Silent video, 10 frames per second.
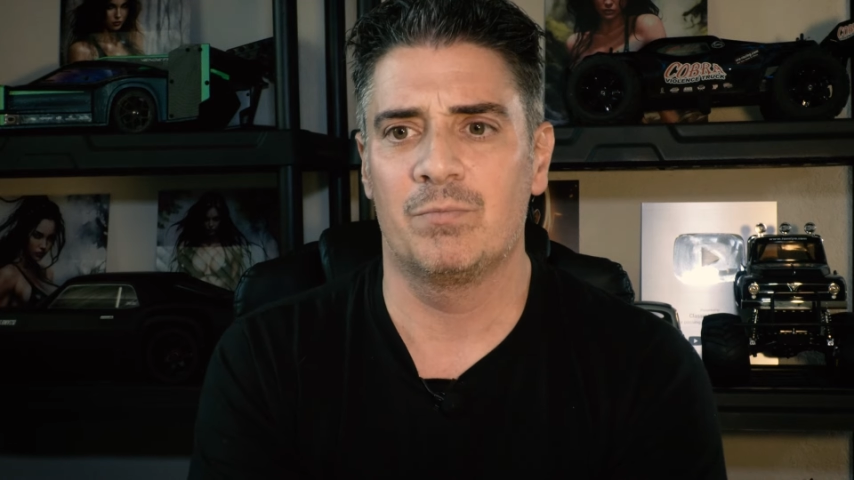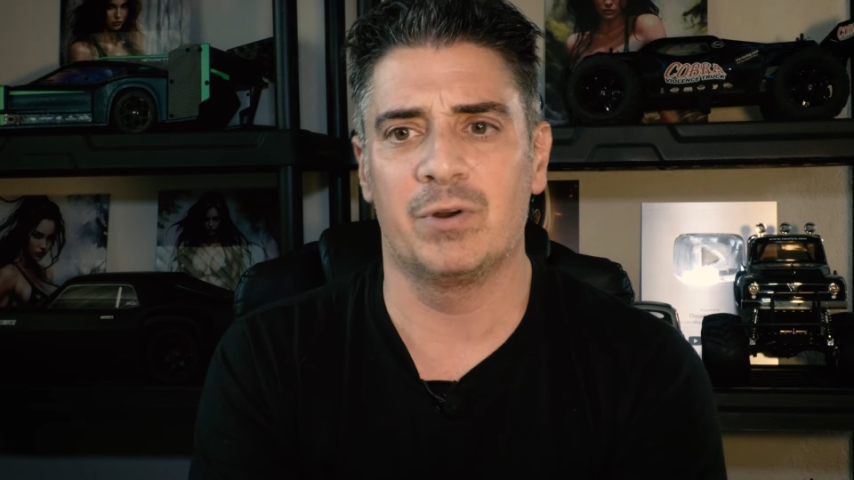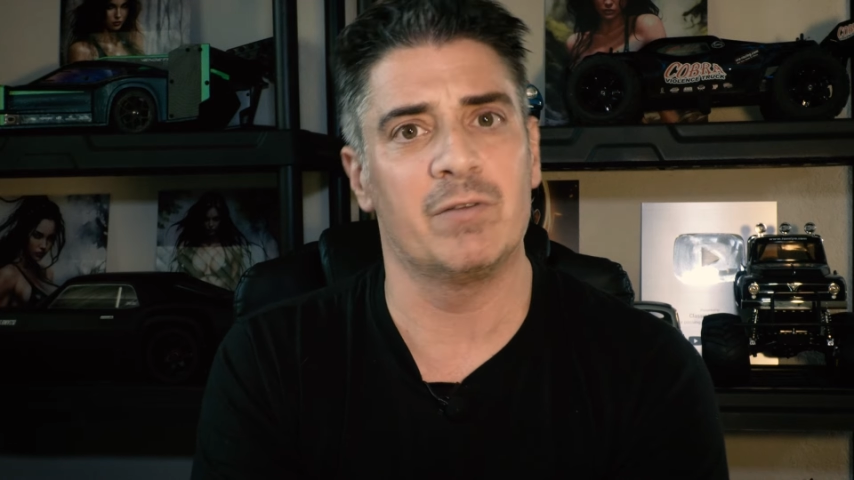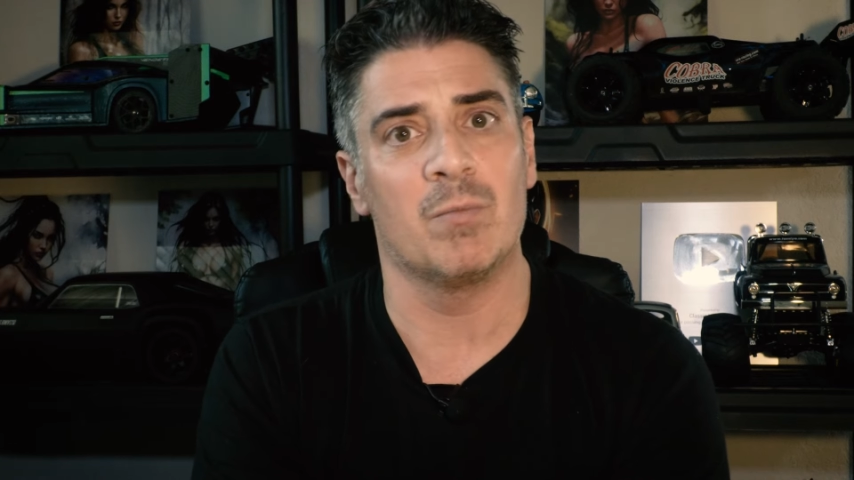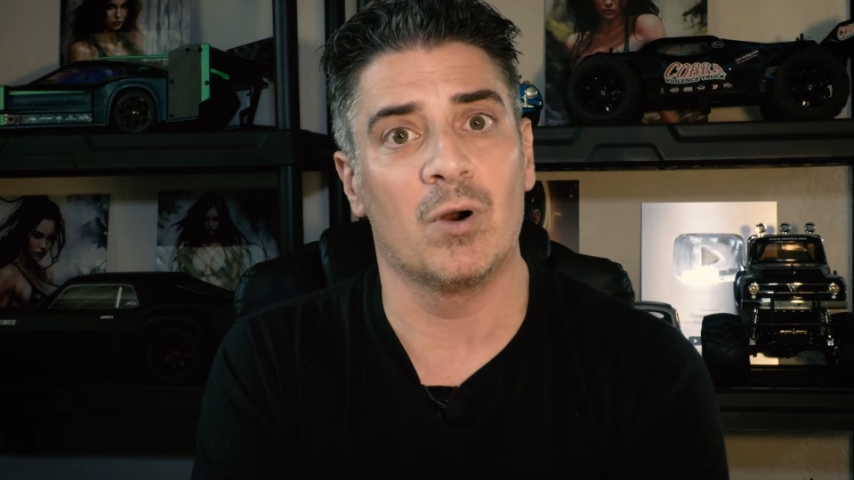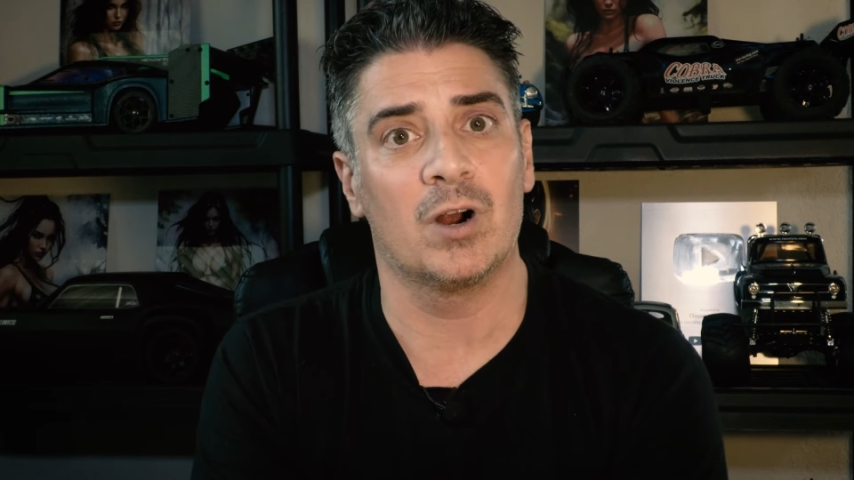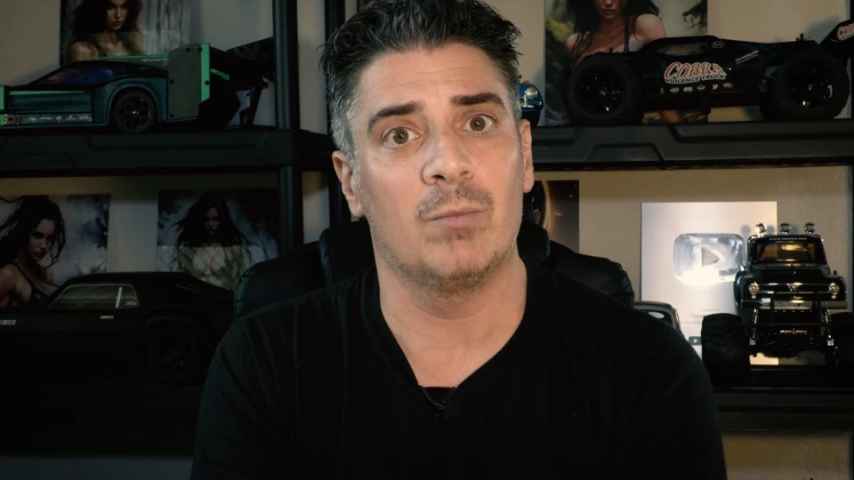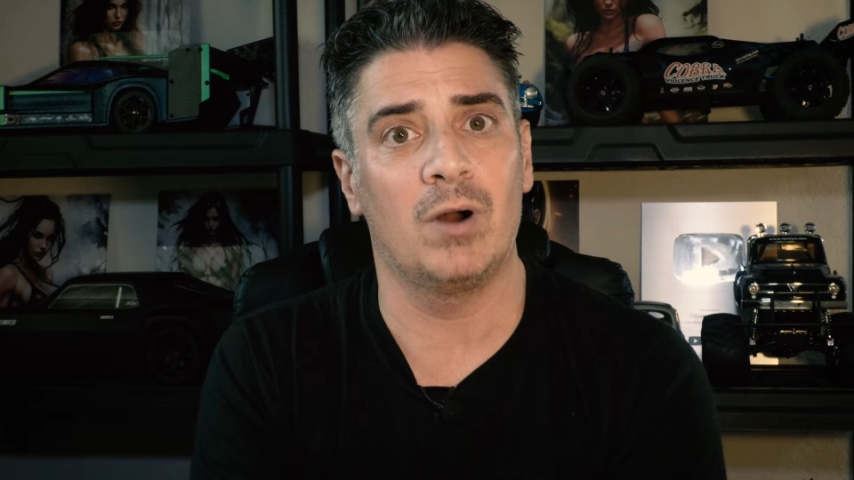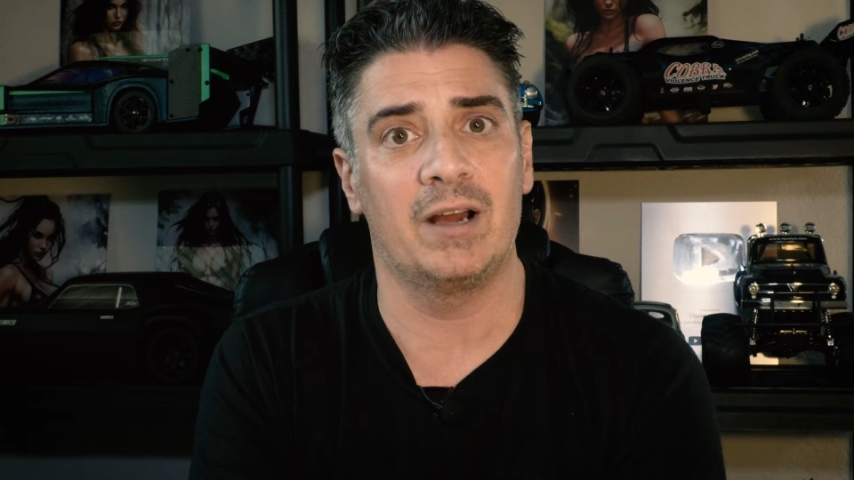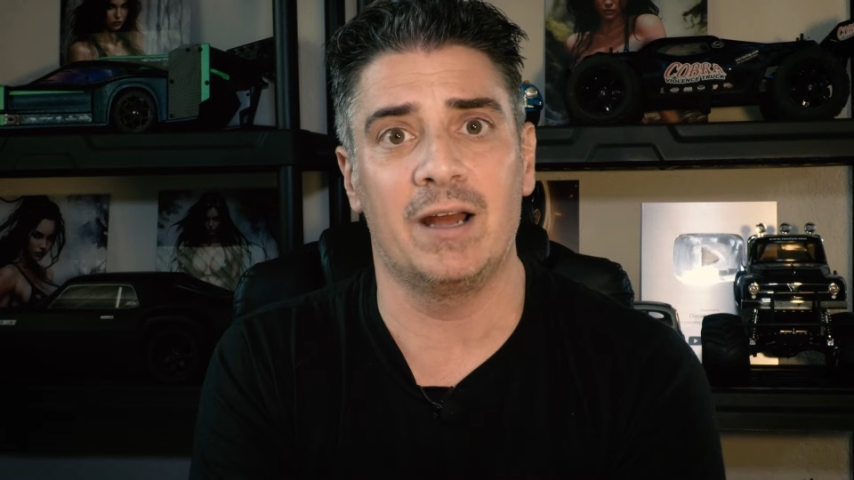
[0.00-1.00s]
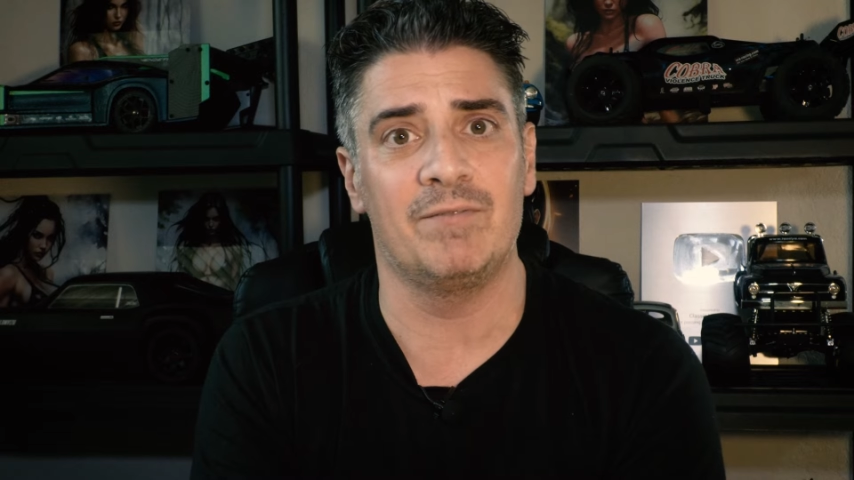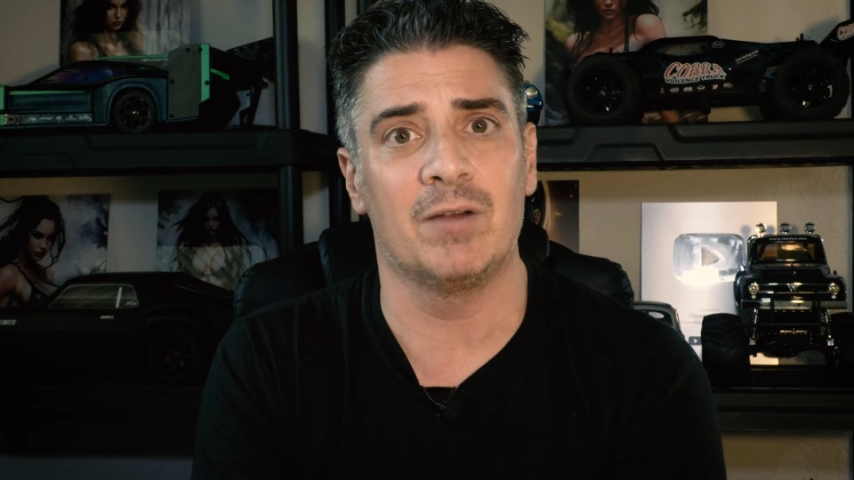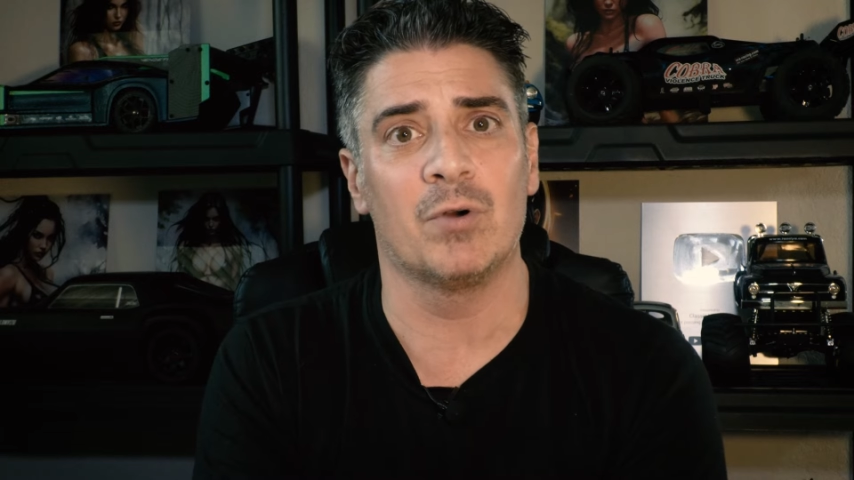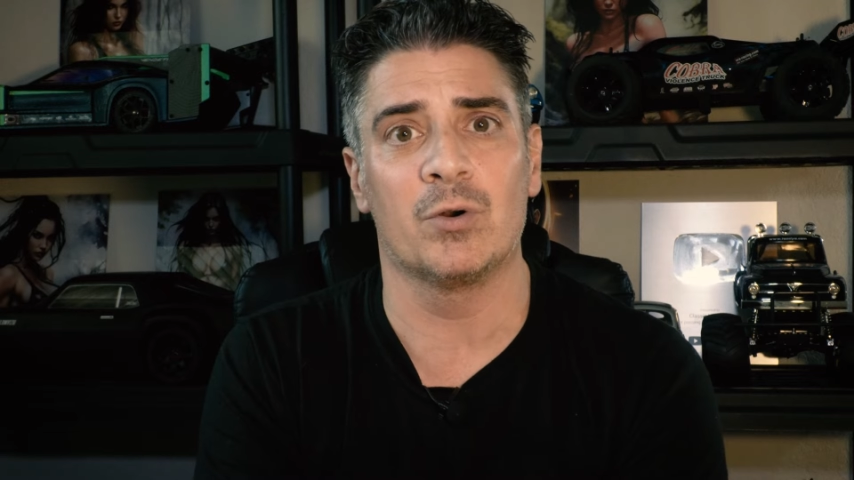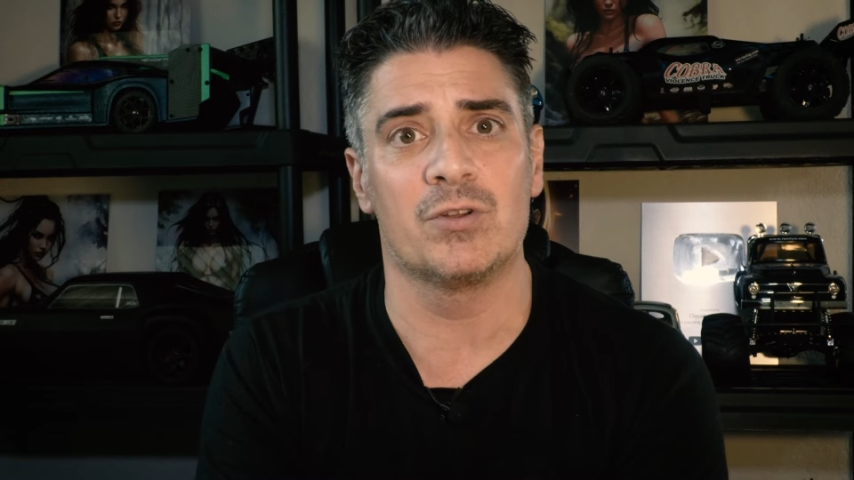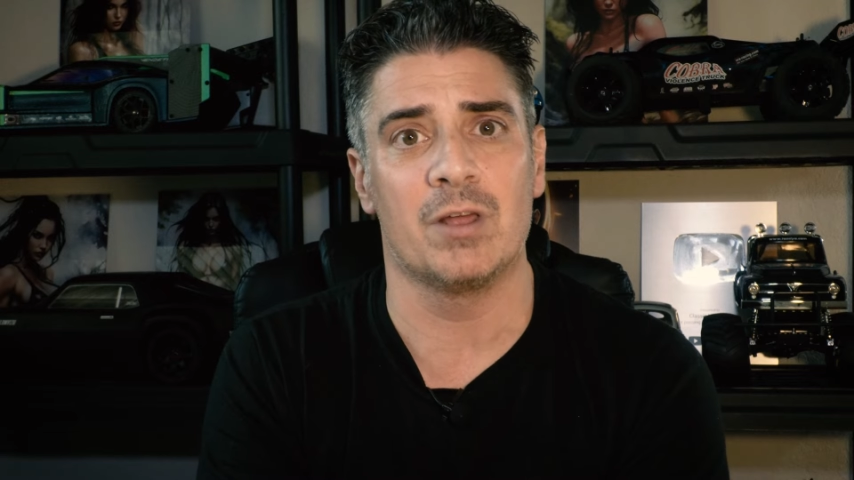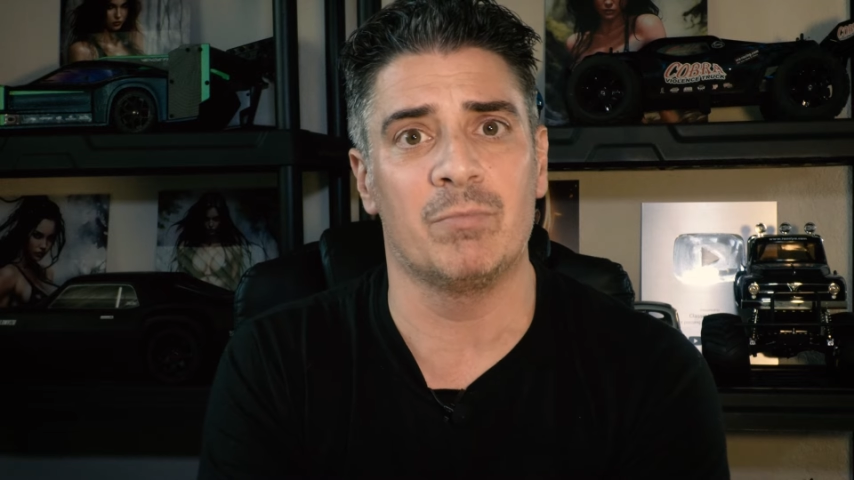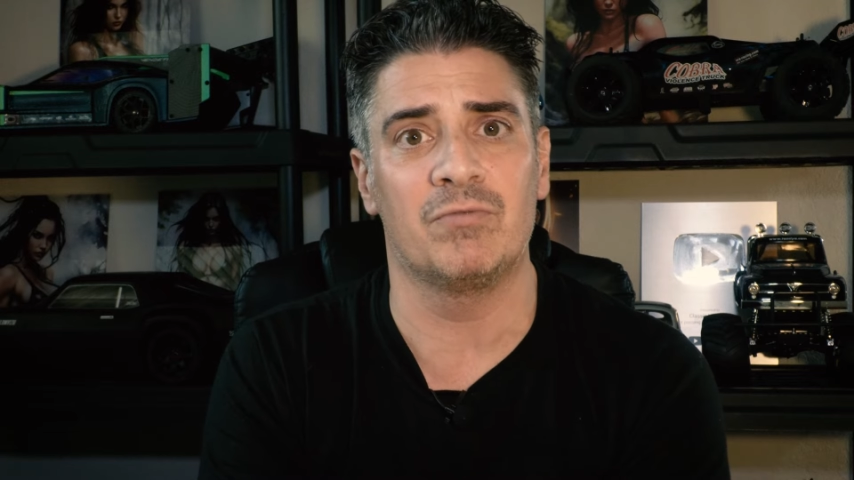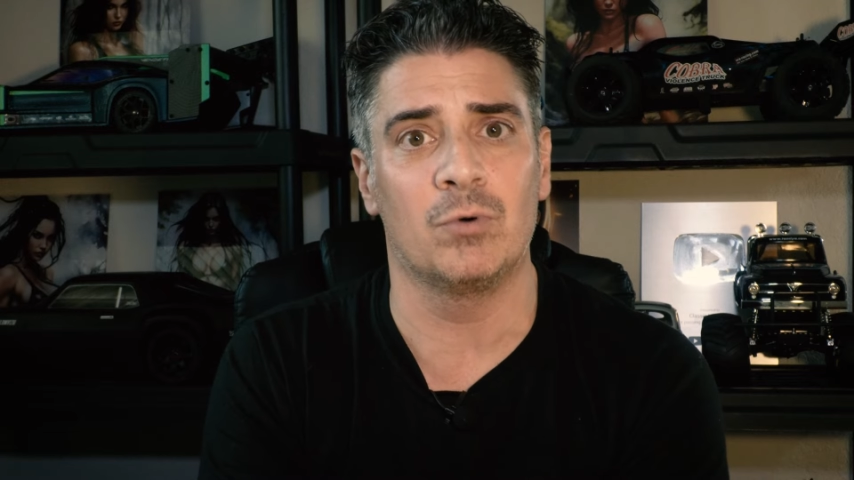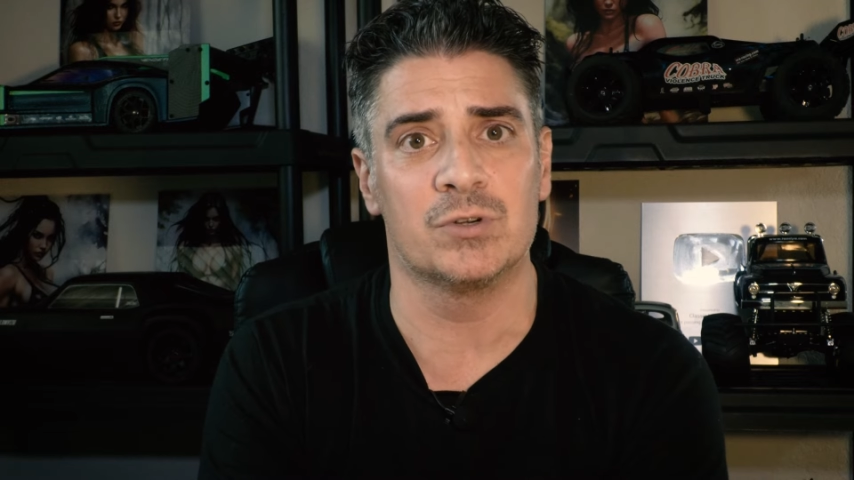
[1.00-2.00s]
pretty remarkable. I've never heard of them
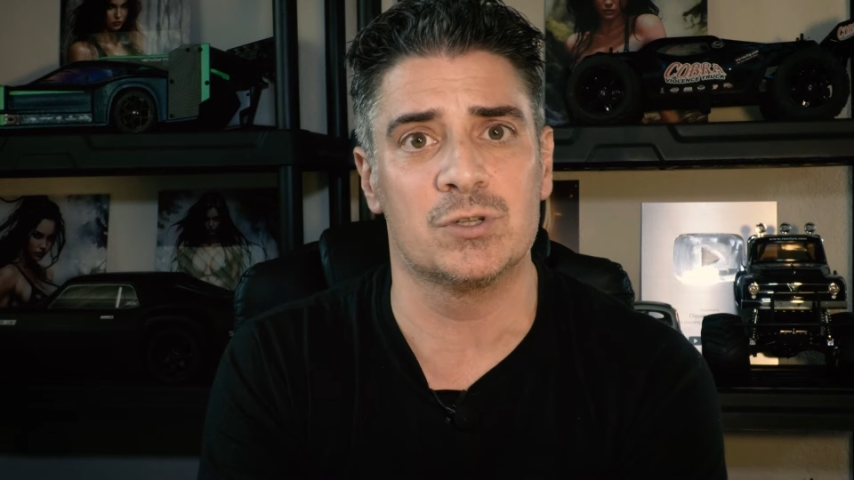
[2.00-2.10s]
before.